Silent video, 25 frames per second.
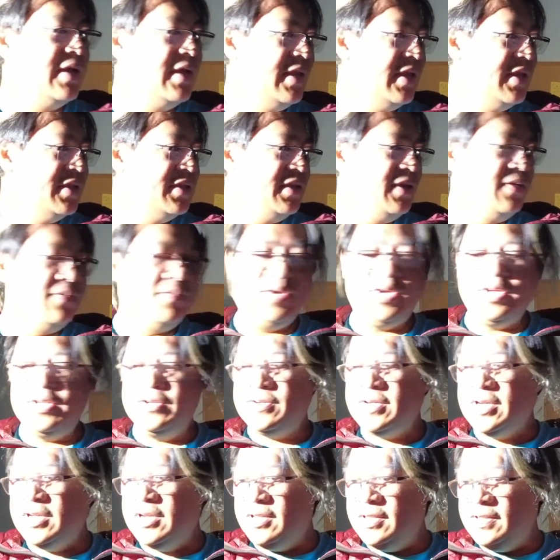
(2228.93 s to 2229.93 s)
Let's see if we can
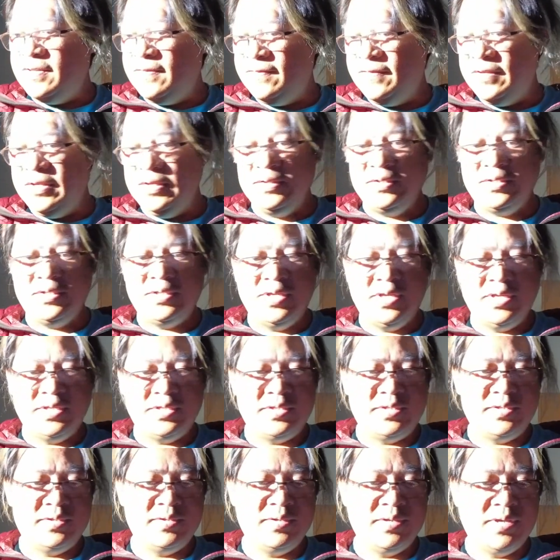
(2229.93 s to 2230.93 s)
try to diffuse
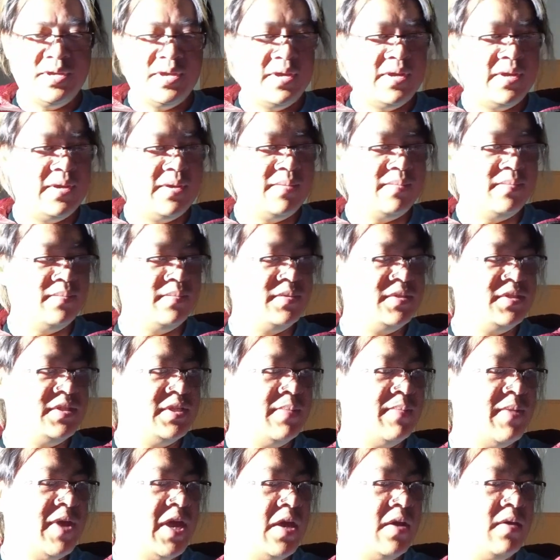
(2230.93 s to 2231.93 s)
this
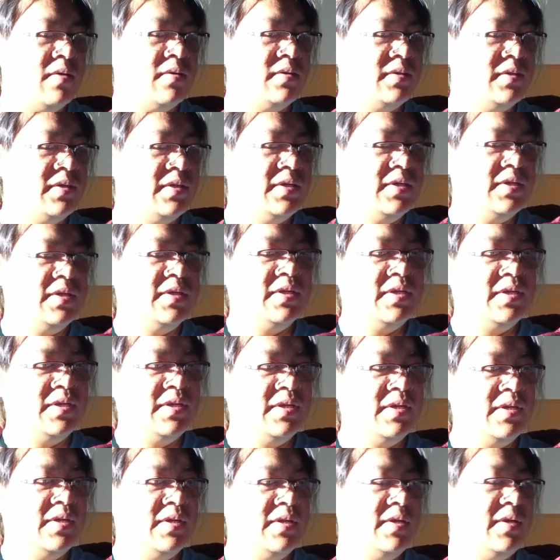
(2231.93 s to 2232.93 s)
somehow
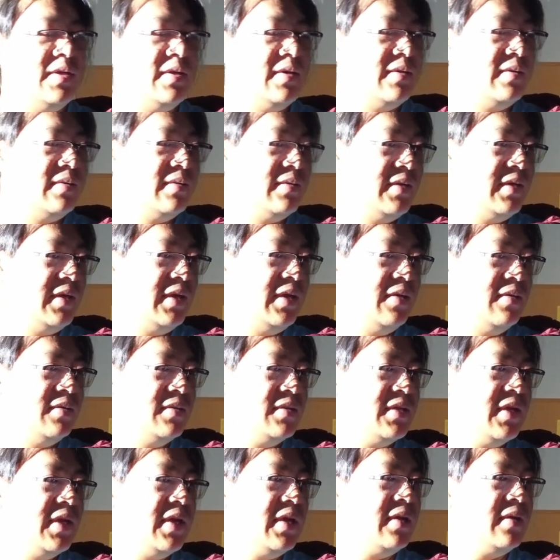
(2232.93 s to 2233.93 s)

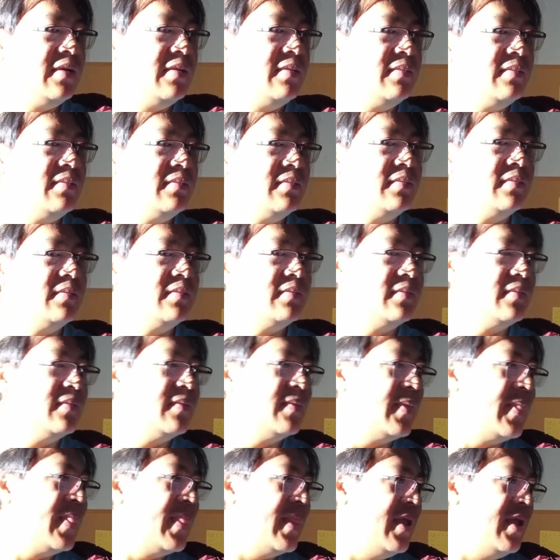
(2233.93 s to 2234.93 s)
using,
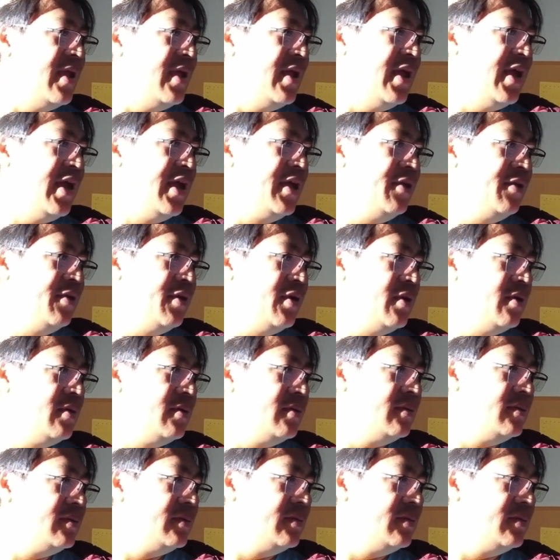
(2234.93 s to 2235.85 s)
I don't know,